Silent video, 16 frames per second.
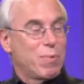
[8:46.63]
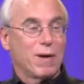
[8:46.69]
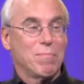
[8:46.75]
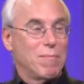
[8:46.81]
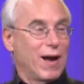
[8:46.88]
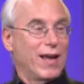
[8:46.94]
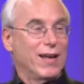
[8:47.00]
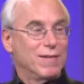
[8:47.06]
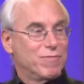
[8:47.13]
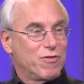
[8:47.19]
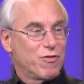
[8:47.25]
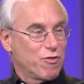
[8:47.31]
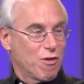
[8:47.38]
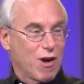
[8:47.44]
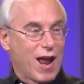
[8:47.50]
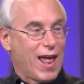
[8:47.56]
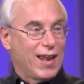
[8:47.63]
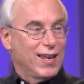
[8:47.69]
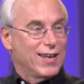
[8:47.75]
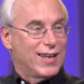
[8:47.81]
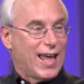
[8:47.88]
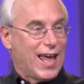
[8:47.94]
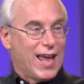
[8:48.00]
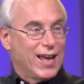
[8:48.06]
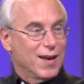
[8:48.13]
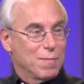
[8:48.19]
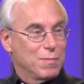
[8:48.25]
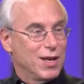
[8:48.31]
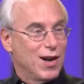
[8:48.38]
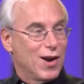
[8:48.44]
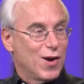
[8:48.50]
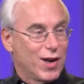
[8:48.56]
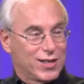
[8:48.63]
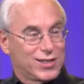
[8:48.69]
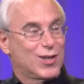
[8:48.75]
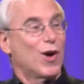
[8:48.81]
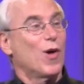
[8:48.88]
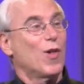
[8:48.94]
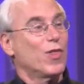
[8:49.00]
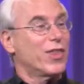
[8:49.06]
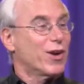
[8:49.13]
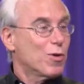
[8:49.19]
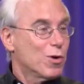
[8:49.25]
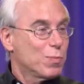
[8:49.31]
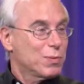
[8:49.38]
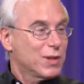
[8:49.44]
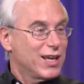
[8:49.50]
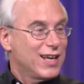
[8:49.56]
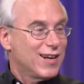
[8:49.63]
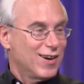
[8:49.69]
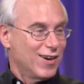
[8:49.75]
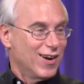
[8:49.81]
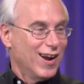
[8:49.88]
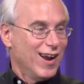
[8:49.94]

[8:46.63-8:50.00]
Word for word: but my friend, Dangham, you know, had told the group leader.